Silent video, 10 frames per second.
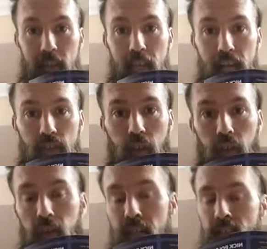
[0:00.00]
NASCAR
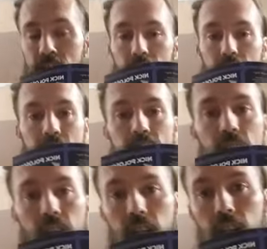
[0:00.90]
racers,
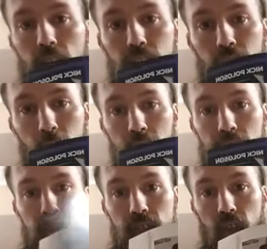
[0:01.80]
country
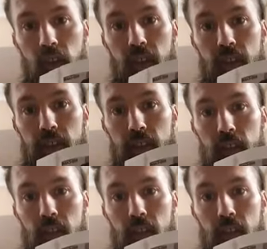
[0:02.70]
western stars,